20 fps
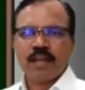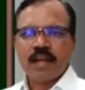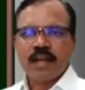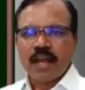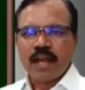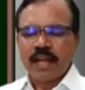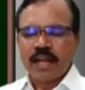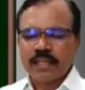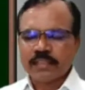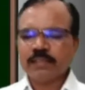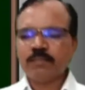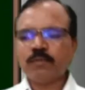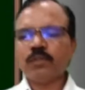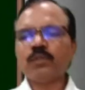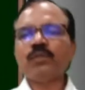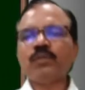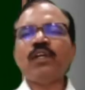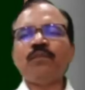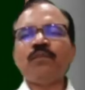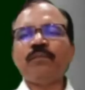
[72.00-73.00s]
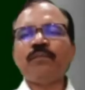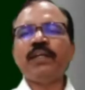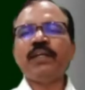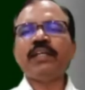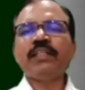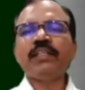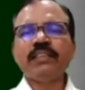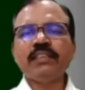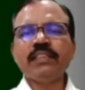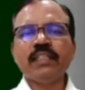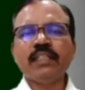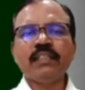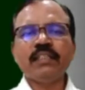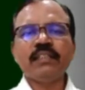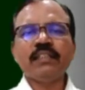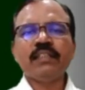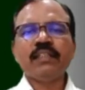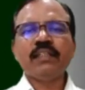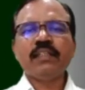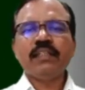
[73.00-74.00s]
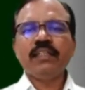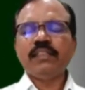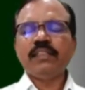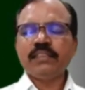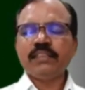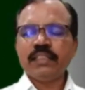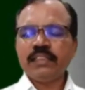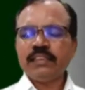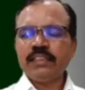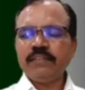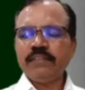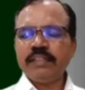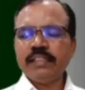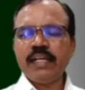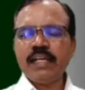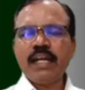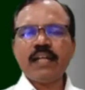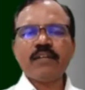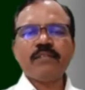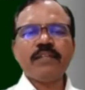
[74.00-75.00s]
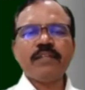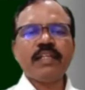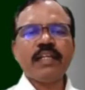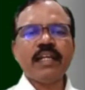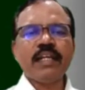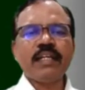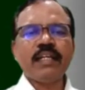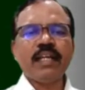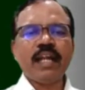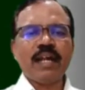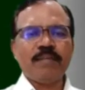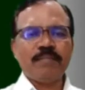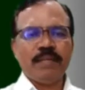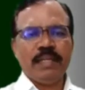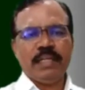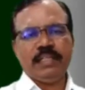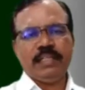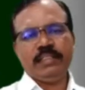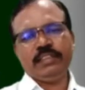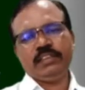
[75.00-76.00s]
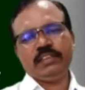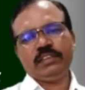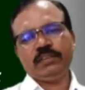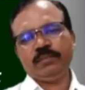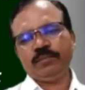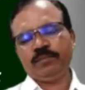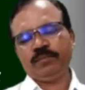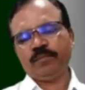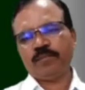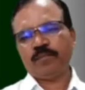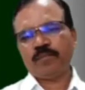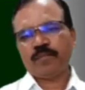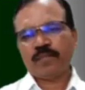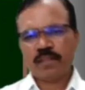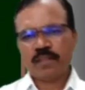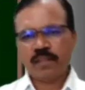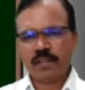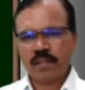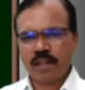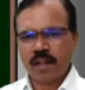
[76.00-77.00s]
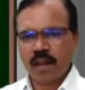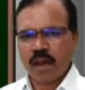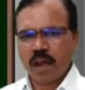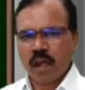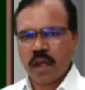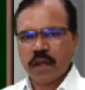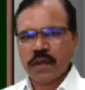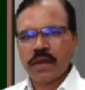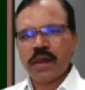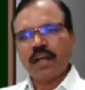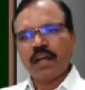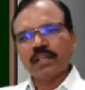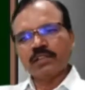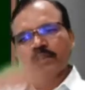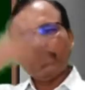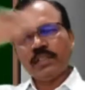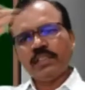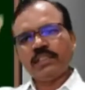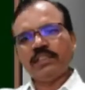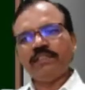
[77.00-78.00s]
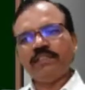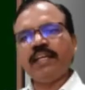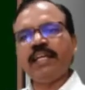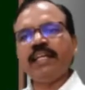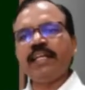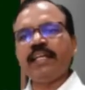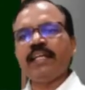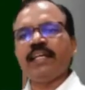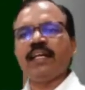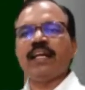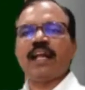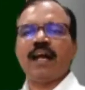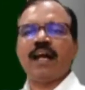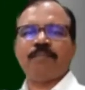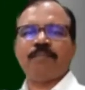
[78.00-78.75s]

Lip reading: And suppose we have function in such a way that we get graph like this. So it is varying graph,